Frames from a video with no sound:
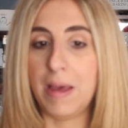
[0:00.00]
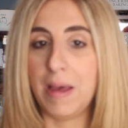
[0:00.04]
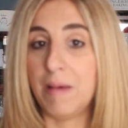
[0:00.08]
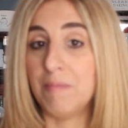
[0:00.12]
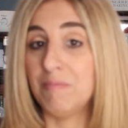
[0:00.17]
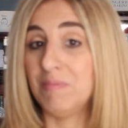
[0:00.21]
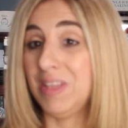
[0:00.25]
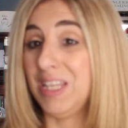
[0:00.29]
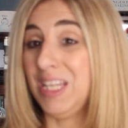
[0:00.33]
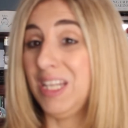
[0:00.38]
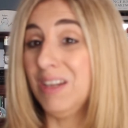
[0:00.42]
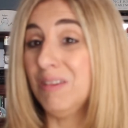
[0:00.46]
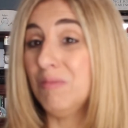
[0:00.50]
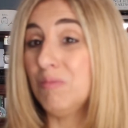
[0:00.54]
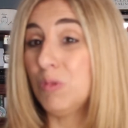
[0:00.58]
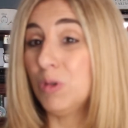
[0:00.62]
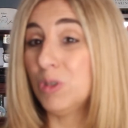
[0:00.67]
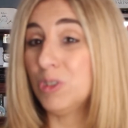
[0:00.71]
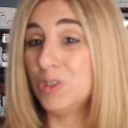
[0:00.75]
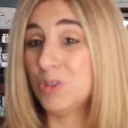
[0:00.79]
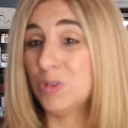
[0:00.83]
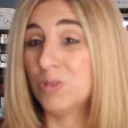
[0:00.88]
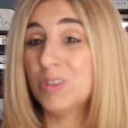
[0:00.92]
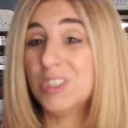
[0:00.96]
I'm leaning
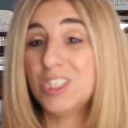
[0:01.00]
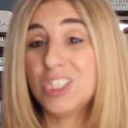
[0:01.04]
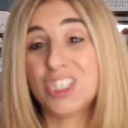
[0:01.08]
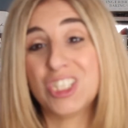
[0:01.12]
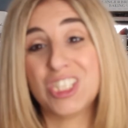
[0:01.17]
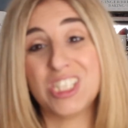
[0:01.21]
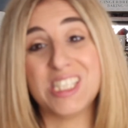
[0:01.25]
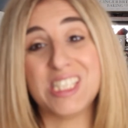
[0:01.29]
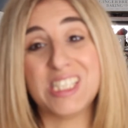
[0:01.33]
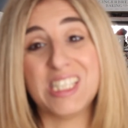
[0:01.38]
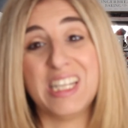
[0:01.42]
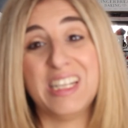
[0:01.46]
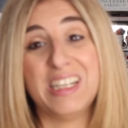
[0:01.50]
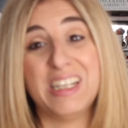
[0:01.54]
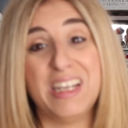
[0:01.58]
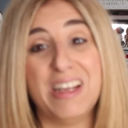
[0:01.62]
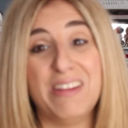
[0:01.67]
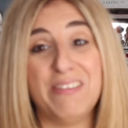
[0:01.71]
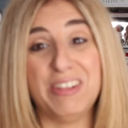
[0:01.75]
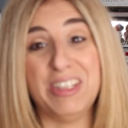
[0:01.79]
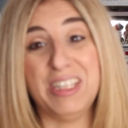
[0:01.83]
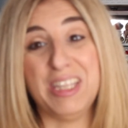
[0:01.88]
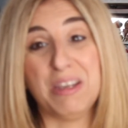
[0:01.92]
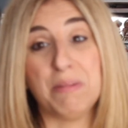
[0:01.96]
more towards just sending
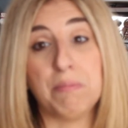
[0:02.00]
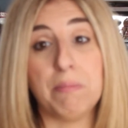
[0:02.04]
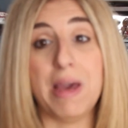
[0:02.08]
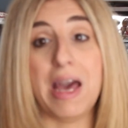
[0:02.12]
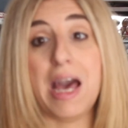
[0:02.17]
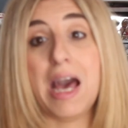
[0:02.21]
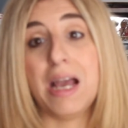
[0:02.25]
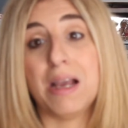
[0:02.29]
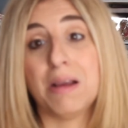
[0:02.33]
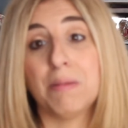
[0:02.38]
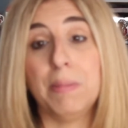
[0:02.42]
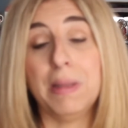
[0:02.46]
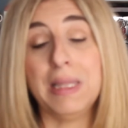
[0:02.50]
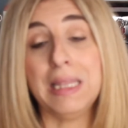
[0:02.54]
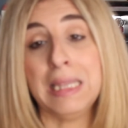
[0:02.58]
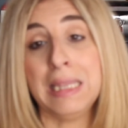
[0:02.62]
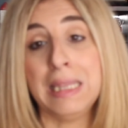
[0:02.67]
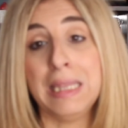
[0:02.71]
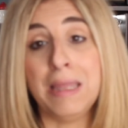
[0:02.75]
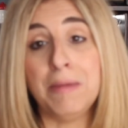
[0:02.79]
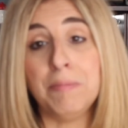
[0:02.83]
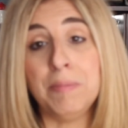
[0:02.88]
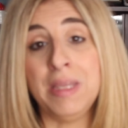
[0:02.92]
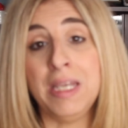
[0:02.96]
everything back. But
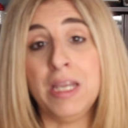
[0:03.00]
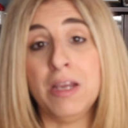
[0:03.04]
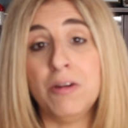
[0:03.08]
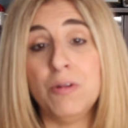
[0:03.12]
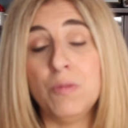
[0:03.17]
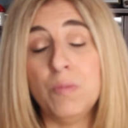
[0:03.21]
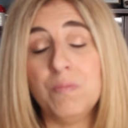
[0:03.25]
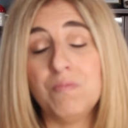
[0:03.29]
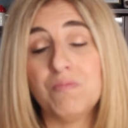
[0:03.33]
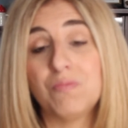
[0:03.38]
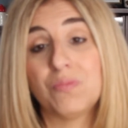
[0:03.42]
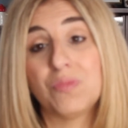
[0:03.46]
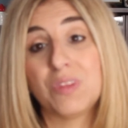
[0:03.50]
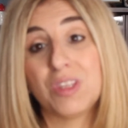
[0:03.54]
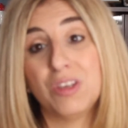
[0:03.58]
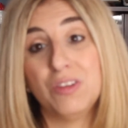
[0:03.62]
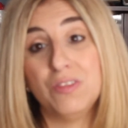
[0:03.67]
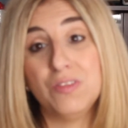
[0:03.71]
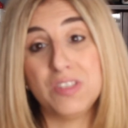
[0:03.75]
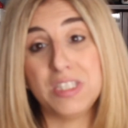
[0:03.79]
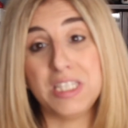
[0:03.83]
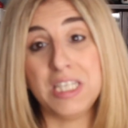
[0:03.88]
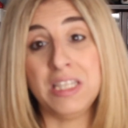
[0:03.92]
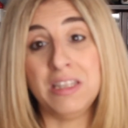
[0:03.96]
let me know
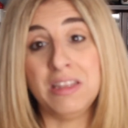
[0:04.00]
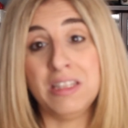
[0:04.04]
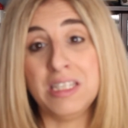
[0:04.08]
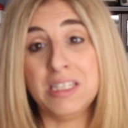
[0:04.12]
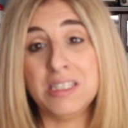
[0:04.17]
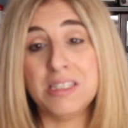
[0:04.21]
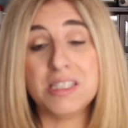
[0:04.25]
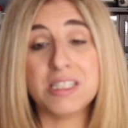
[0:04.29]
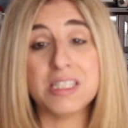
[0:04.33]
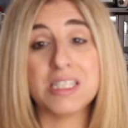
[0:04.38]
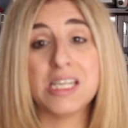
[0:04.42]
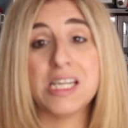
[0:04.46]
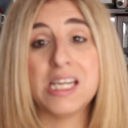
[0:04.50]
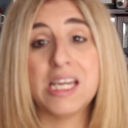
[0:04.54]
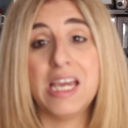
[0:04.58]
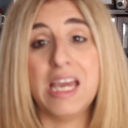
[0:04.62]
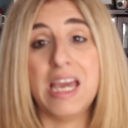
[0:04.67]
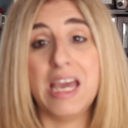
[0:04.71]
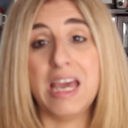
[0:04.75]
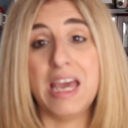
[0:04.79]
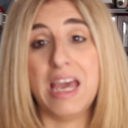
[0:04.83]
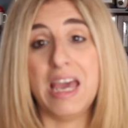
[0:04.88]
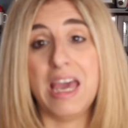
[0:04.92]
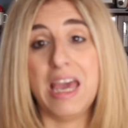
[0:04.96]
you've seen this.
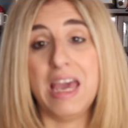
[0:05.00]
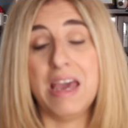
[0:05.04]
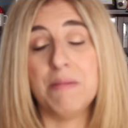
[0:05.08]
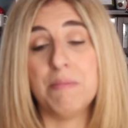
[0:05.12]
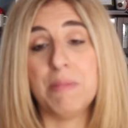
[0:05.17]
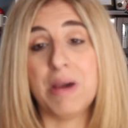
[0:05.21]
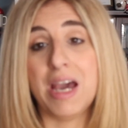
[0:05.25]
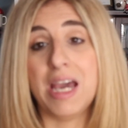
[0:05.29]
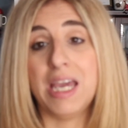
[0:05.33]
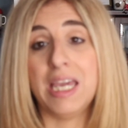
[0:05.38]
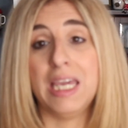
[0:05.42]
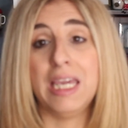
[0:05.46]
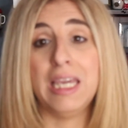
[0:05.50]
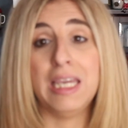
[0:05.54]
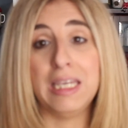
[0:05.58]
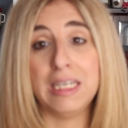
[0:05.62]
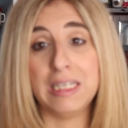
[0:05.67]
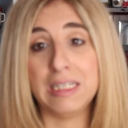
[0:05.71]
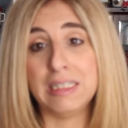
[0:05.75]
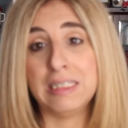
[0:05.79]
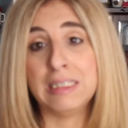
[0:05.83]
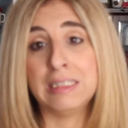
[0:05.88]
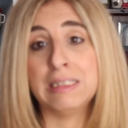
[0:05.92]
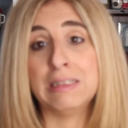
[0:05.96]
Am
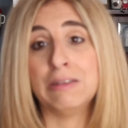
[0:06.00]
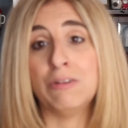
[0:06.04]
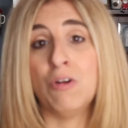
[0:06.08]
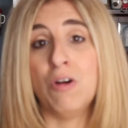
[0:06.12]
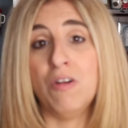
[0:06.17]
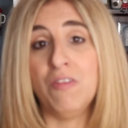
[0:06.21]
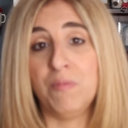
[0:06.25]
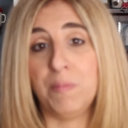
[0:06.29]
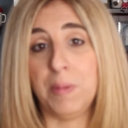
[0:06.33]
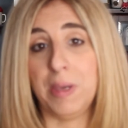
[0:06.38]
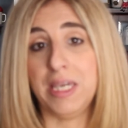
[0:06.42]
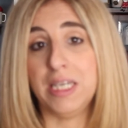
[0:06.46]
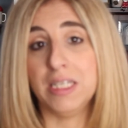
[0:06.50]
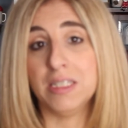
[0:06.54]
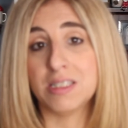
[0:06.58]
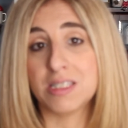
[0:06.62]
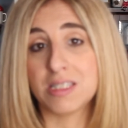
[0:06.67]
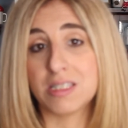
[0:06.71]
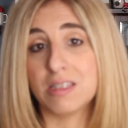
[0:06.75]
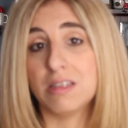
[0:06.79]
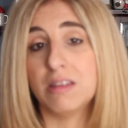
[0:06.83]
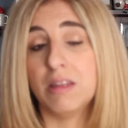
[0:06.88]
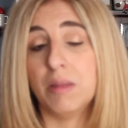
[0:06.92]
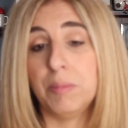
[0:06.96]
I off
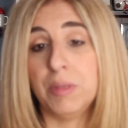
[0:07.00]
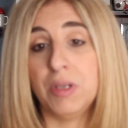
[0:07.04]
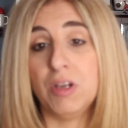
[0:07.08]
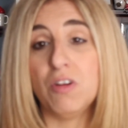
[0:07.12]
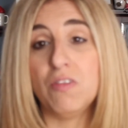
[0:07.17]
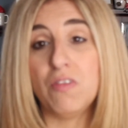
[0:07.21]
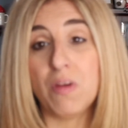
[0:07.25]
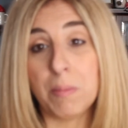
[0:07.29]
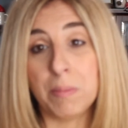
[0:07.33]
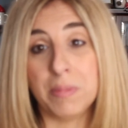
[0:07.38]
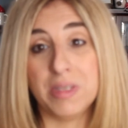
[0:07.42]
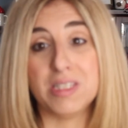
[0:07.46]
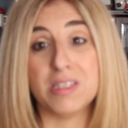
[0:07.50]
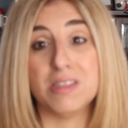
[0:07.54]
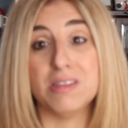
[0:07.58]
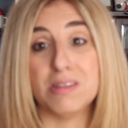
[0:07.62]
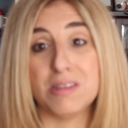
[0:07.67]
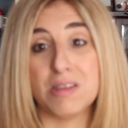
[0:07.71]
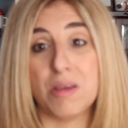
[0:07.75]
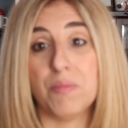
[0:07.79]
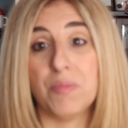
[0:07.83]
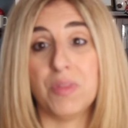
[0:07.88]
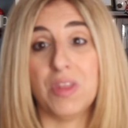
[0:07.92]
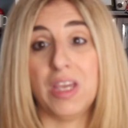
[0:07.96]
base? Let me know if I'm missing
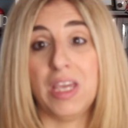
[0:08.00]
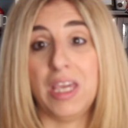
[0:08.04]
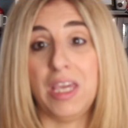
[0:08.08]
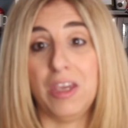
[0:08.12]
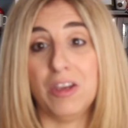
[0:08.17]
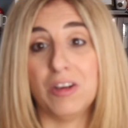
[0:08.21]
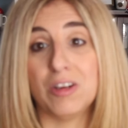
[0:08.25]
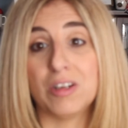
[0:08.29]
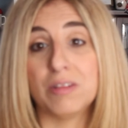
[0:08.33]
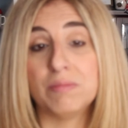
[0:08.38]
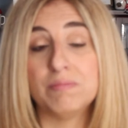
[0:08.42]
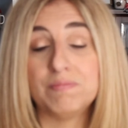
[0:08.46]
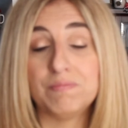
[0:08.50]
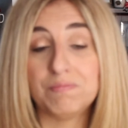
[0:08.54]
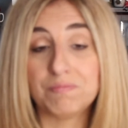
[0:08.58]
something here.